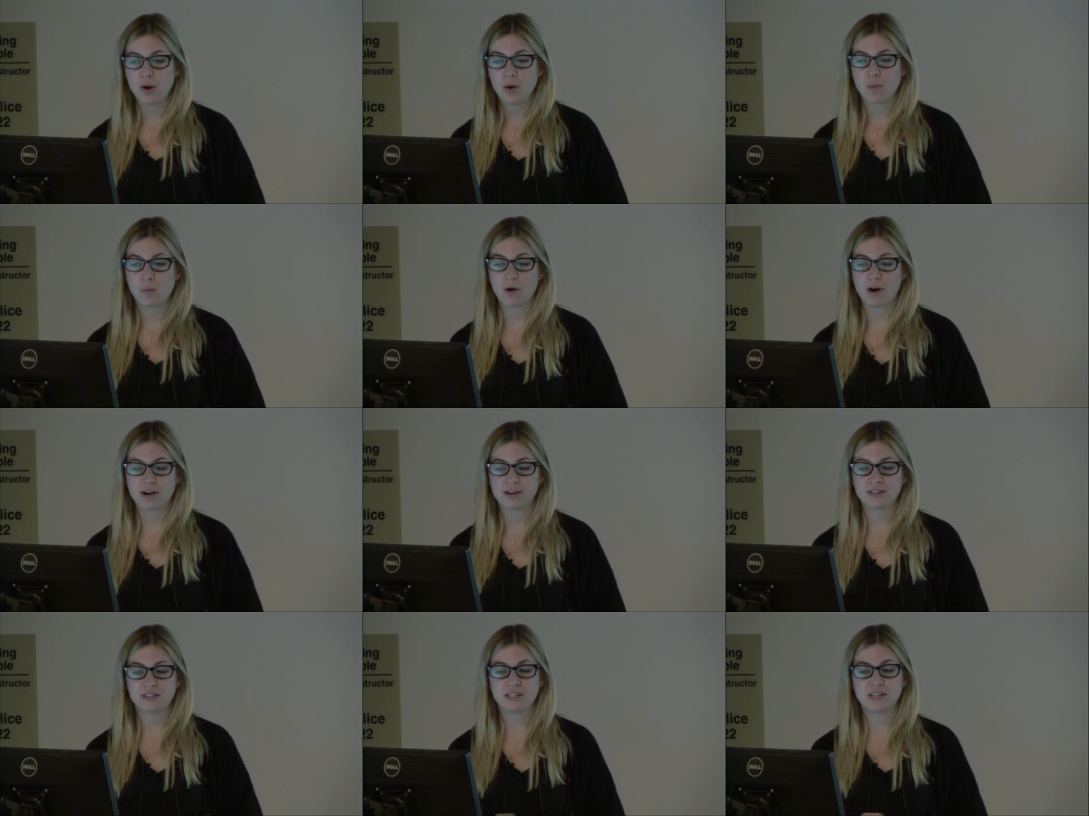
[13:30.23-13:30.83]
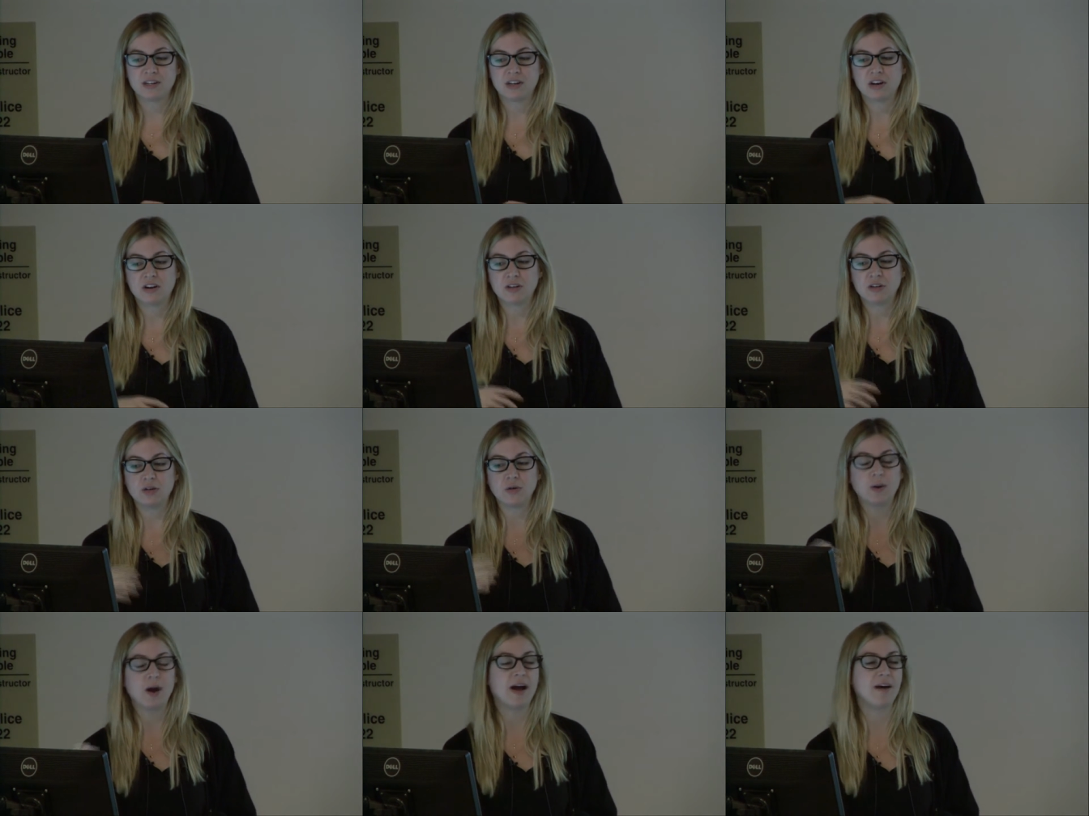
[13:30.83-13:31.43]
whereas here
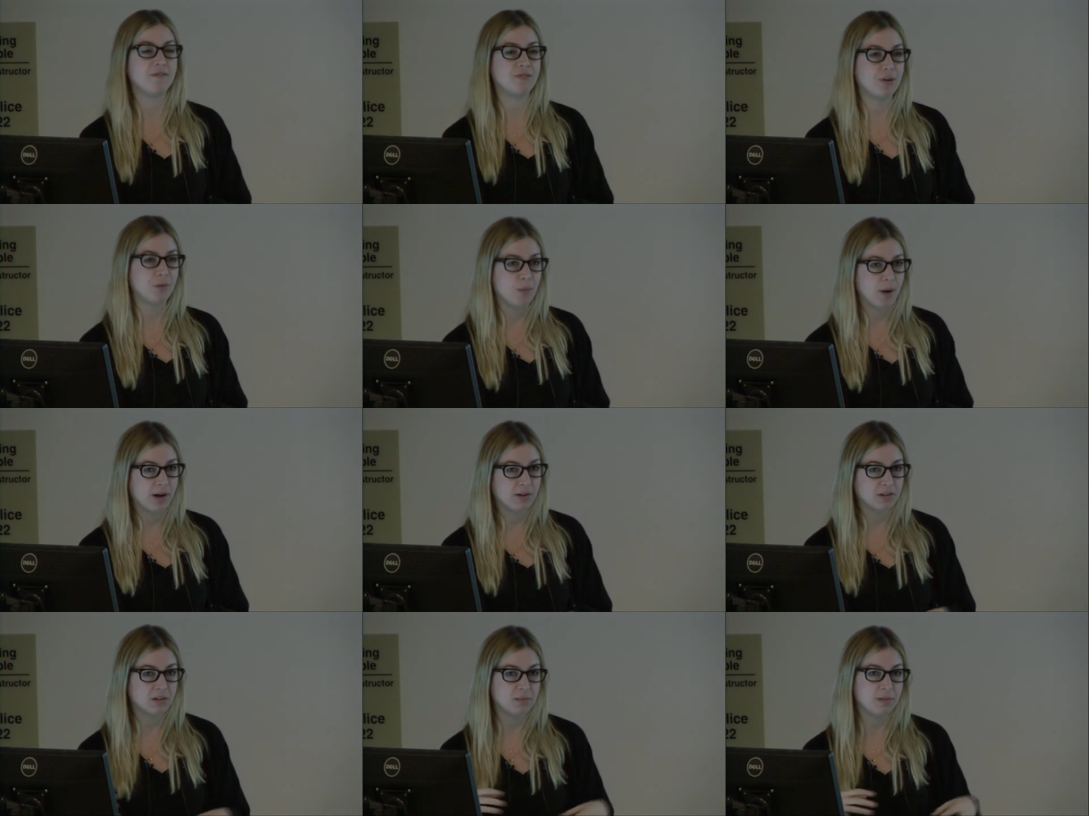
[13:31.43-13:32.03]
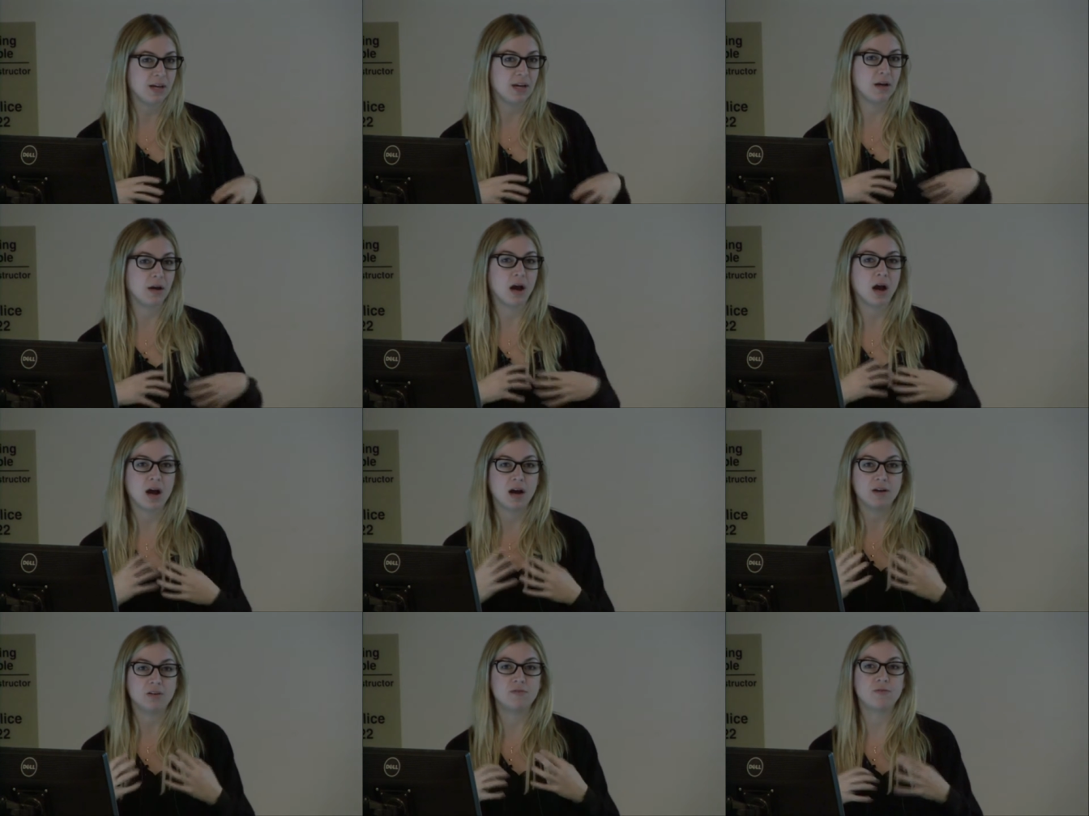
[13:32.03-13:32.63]
you have the welcoming
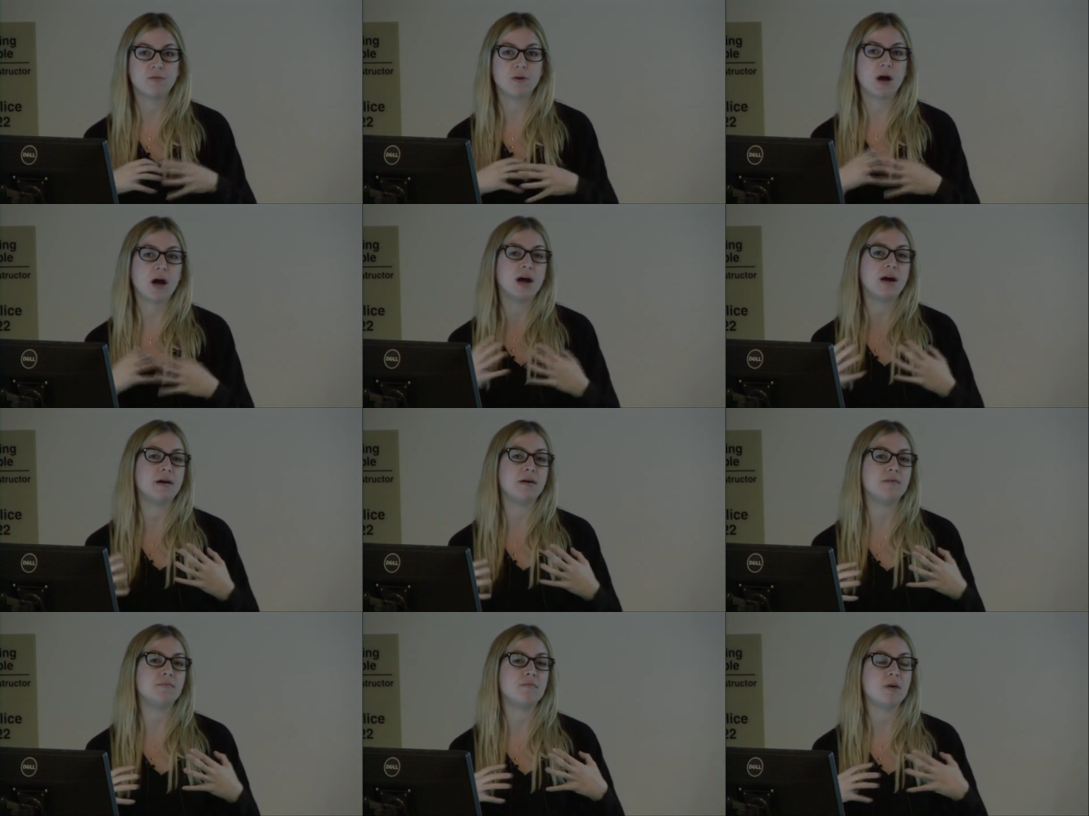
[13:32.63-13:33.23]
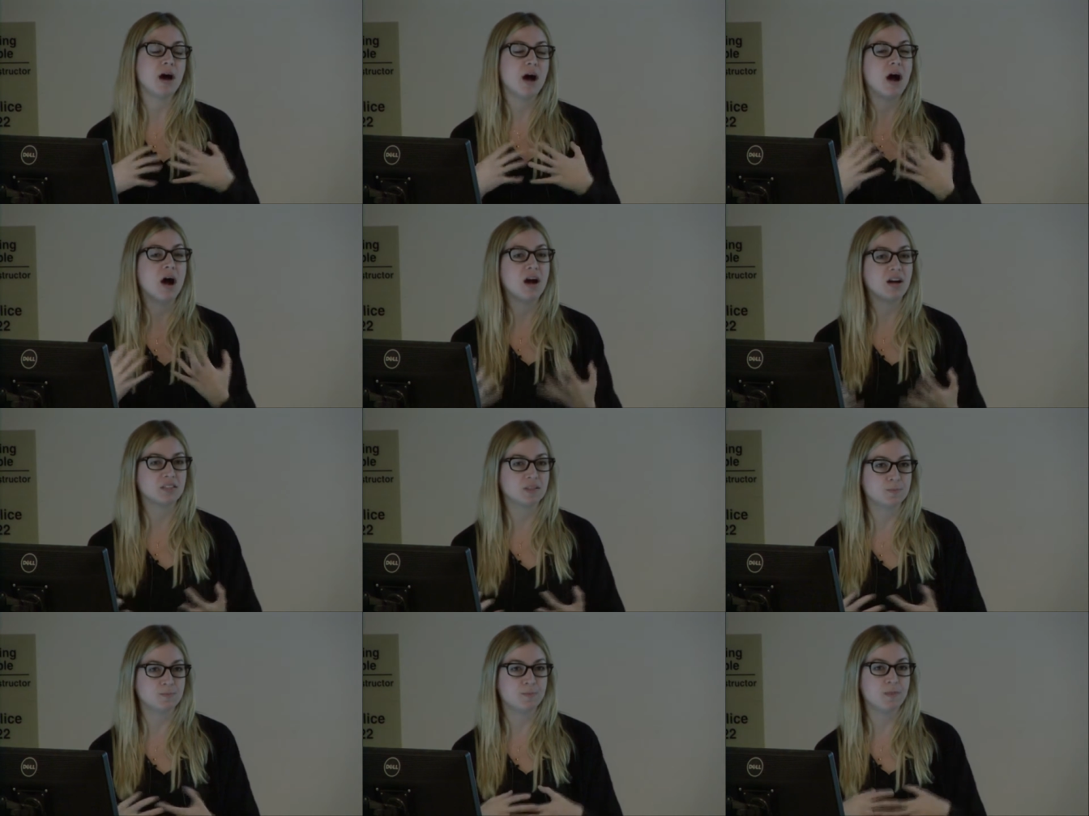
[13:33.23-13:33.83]
of a, a,
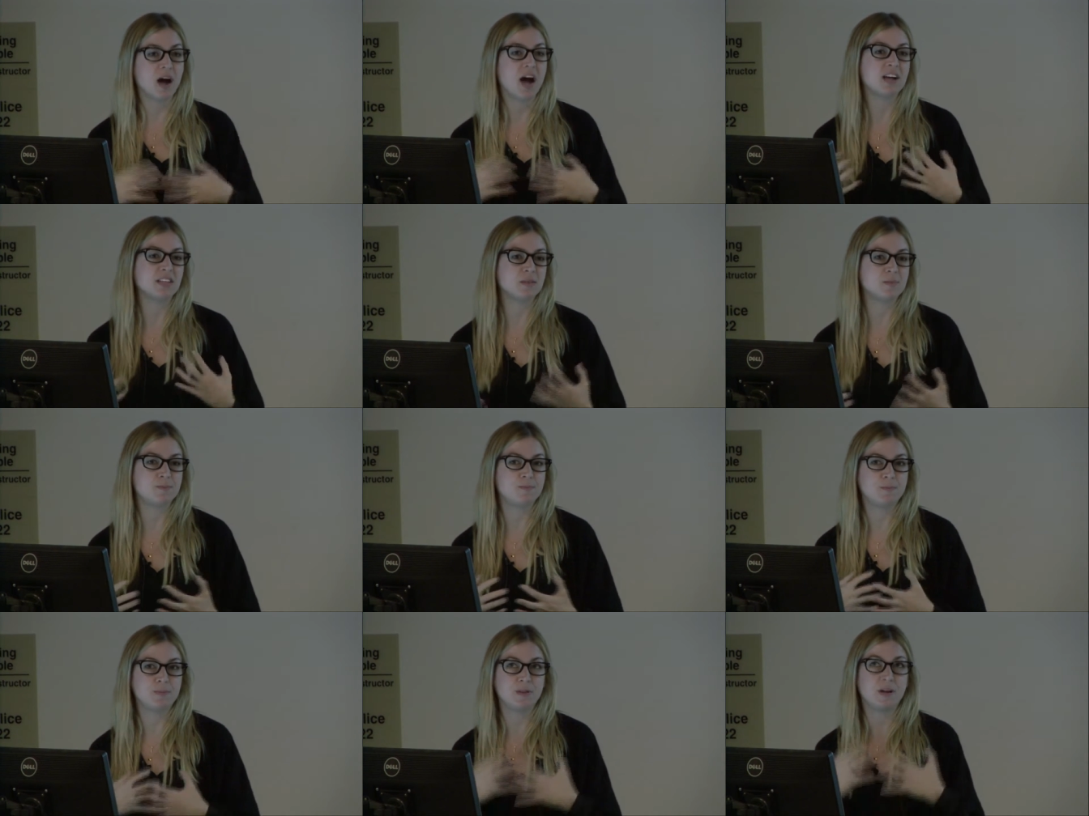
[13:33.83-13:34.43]
hosp, hosp,